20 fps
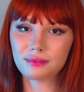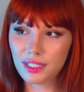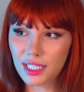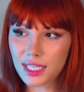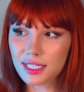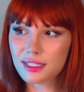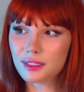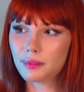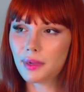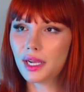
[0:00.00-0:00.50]

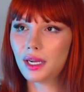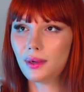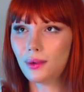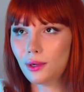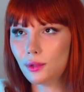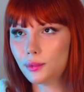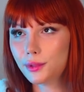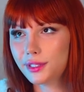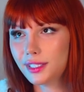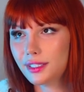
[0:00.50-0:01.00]
Yes, my
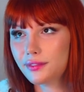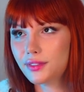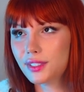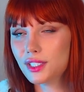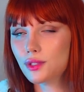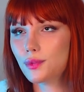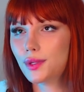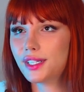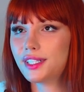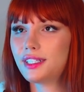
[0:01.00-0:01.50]
hormone
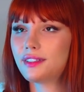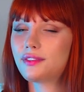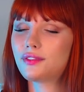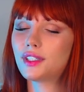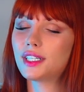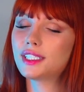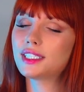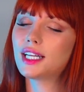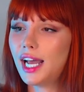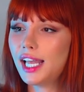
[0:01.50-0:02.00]
levels were different.